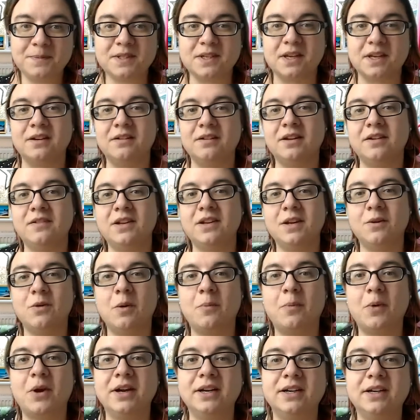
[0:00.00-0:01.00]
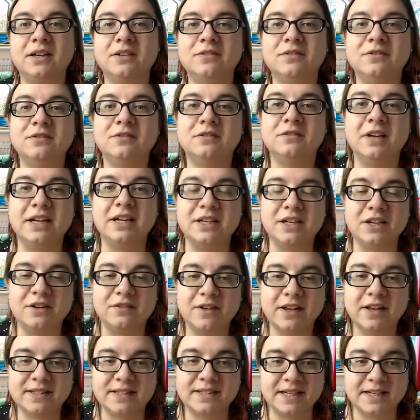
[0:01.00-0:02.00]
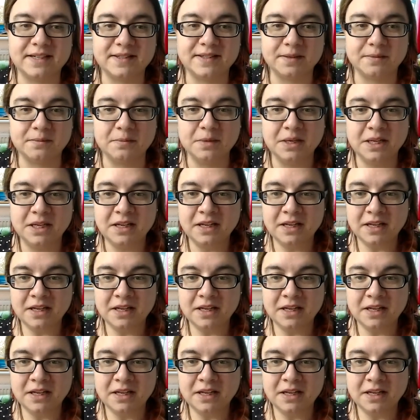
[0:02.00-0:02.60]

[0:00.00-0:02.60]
So if you are bright and colourful and you fancy some